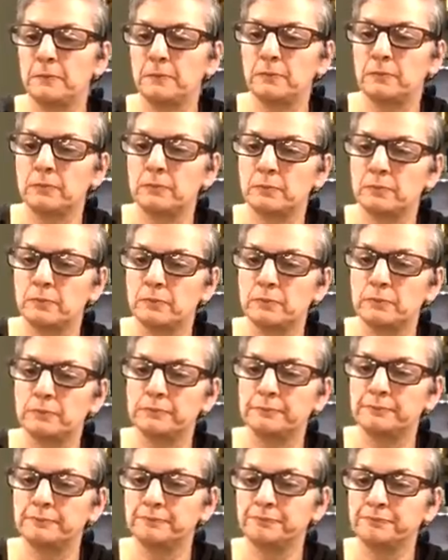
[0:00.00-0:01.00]
grab all the
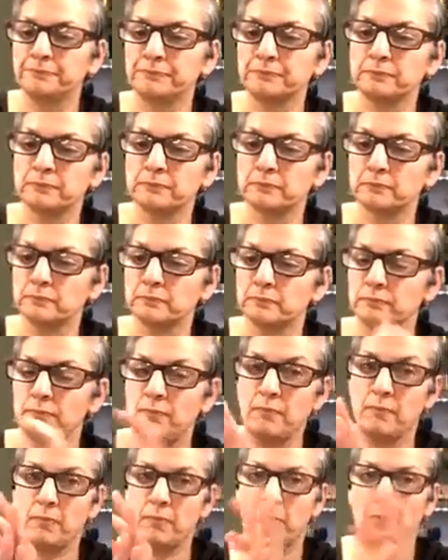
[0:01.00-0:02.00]
extra Mod Podge
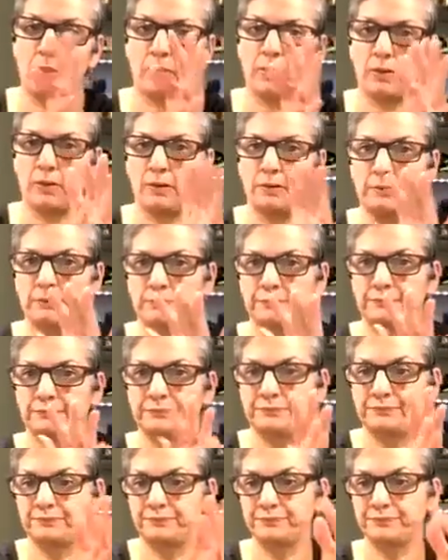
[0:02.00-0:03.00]
out, and then I use
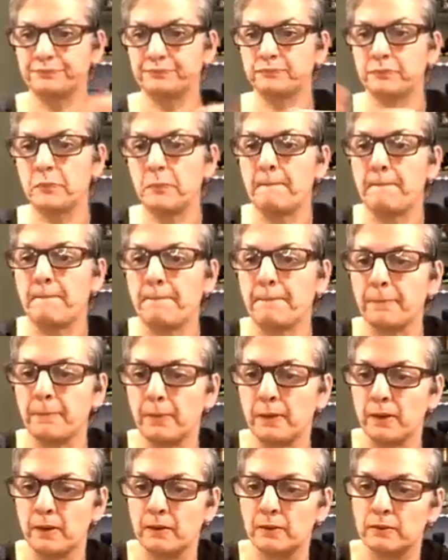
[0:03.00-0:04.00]
my webbing of
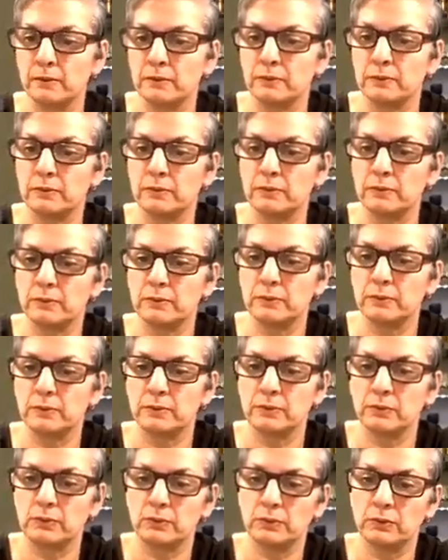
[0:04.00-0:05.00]
my fingers and
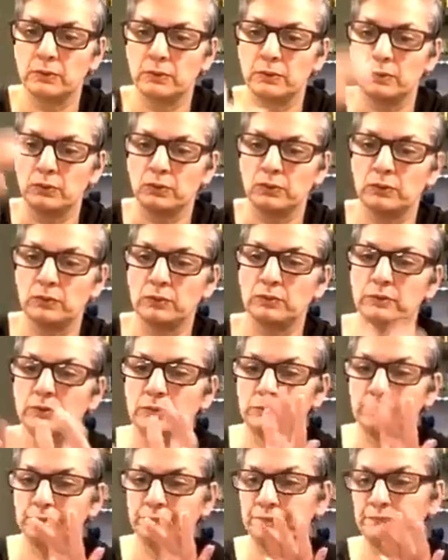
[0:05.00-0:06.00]
I just hold
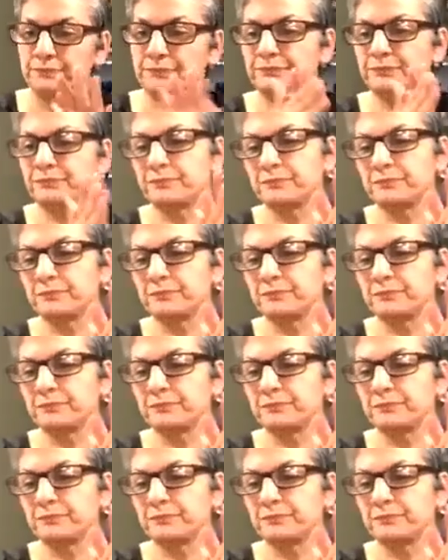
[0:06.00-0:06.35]
my cup.